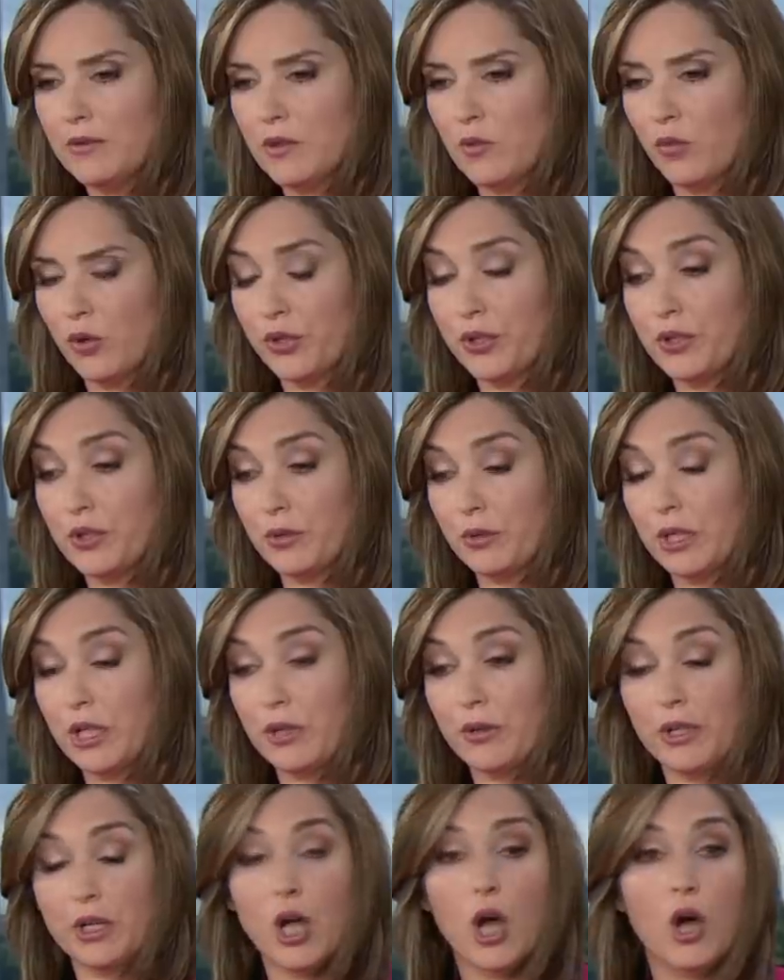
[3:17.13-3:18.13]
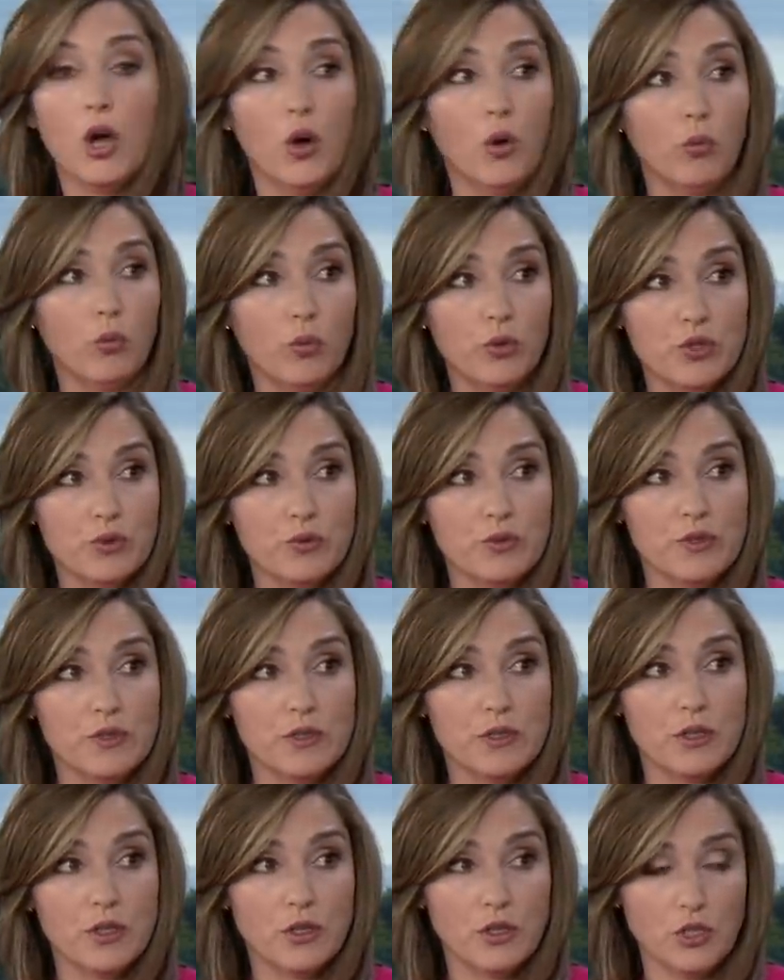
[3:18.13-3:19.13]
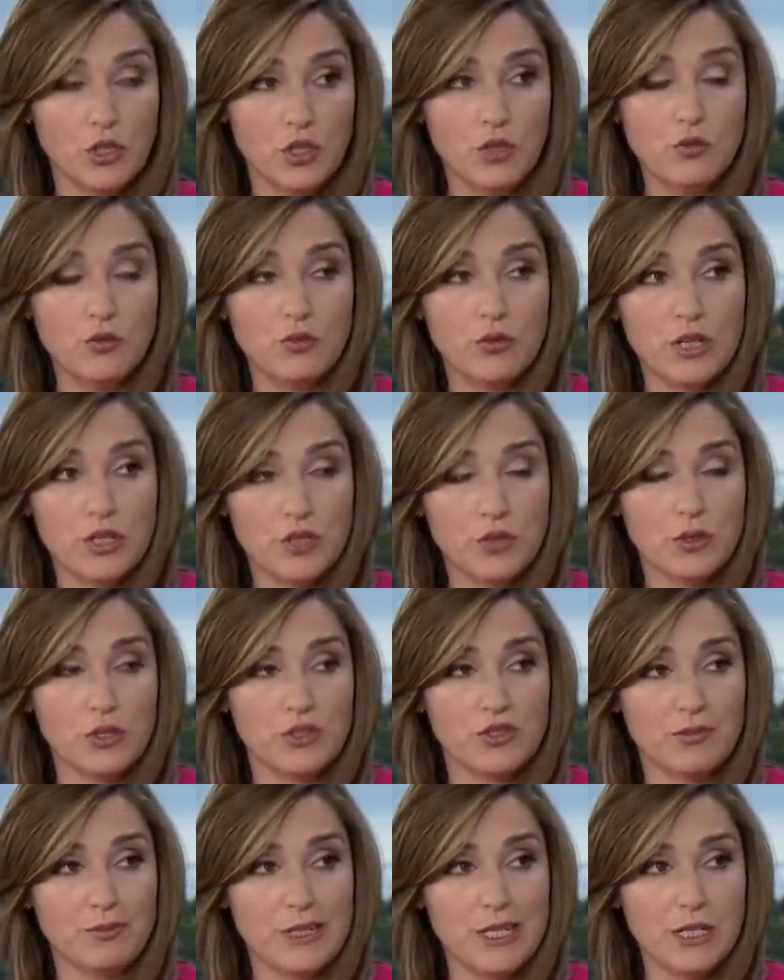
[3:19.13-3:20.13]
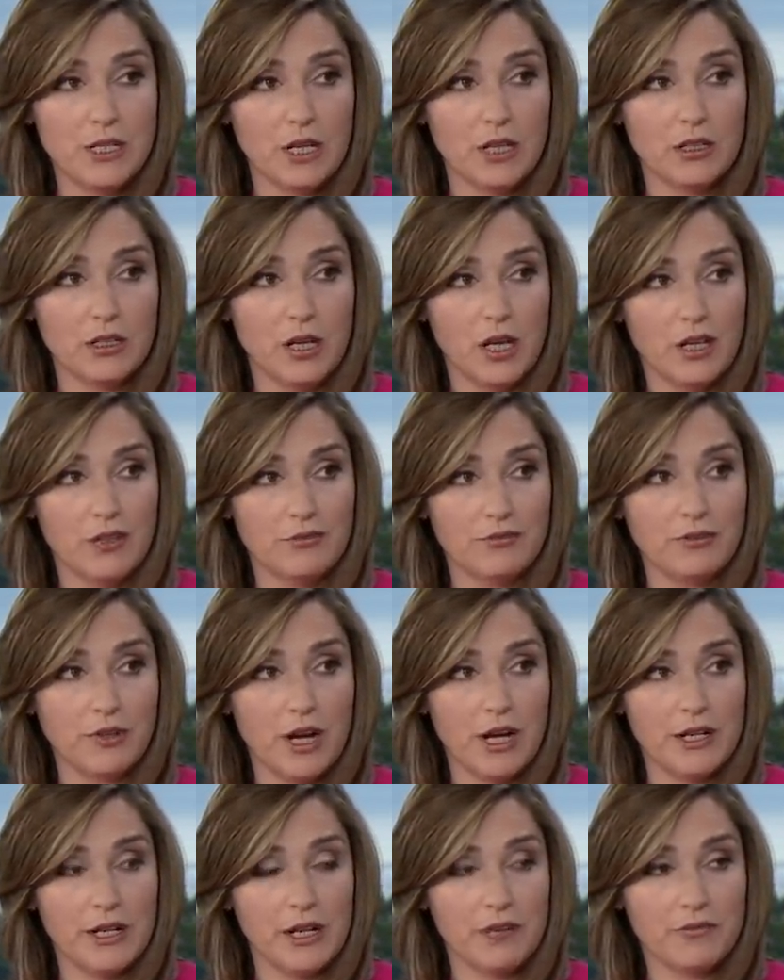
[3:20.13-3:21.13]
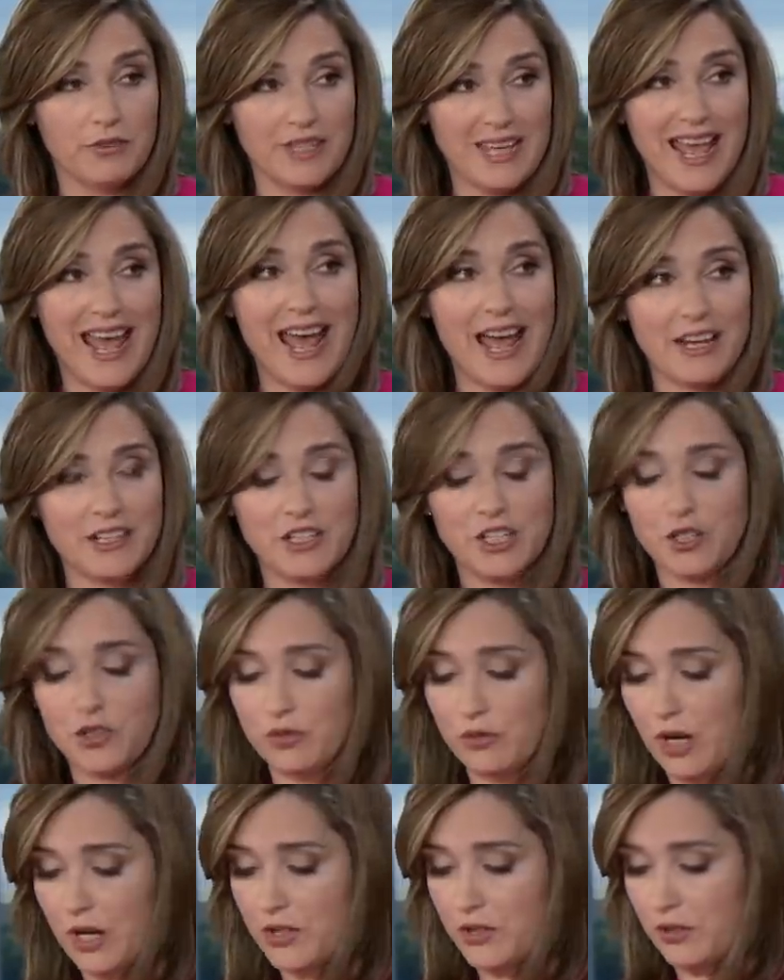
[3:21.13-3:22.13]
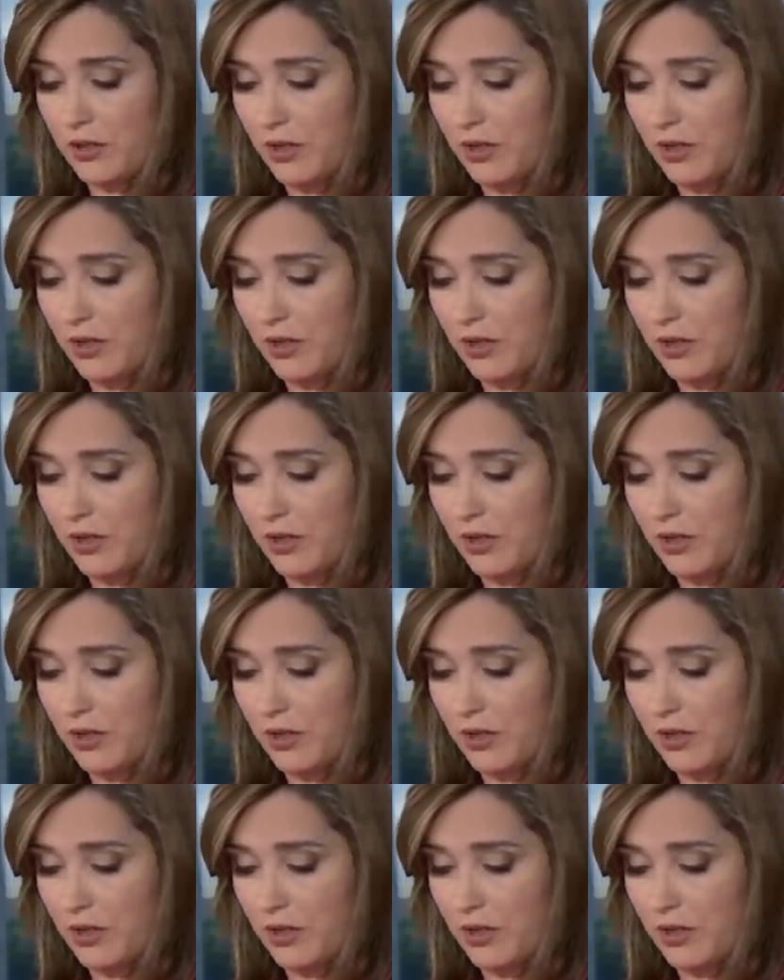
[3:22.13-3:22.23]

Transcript: some work you're doing here at home, which was you issued a subpoena on Friday for the acting director